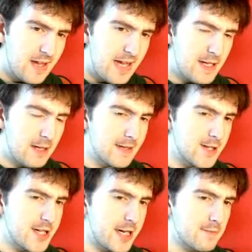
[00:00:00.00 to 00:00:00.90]
If you had to
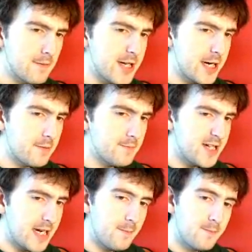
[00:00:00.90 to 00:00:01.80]
choose, what would you go?
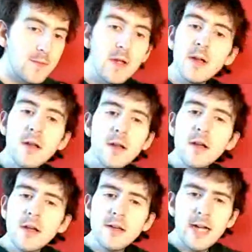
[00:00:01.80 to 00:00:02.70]
Chicken.
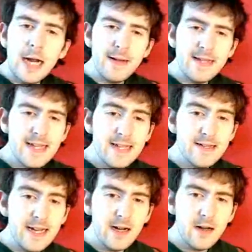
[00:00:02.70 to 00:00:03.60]
So, with
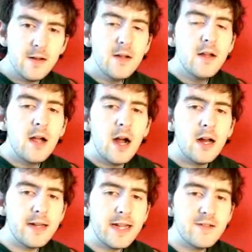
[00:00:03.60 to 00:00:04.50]
sizzling
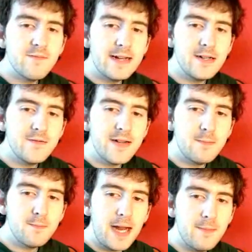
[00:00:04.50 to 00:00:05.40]
onions, red and
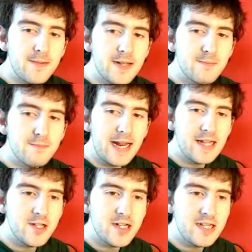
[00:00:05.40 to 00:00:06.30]
green peppers,
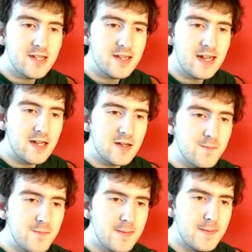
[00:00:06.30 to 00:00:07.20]
mixed cheeses,
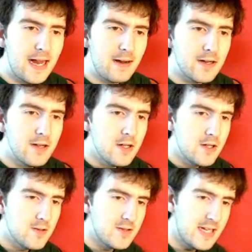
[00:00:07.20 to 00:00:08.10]
blah,
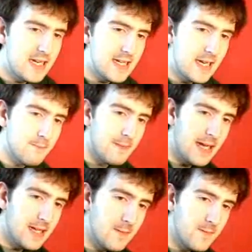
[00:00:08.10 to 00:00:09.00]
tortillas, and
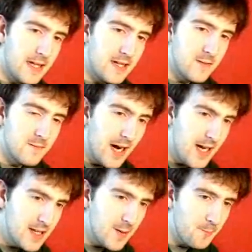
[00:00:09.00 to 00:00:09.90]
Mexican fajita
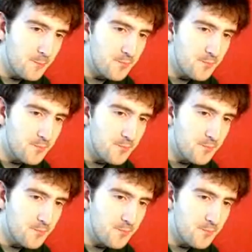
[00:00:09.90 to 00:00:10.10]
rice.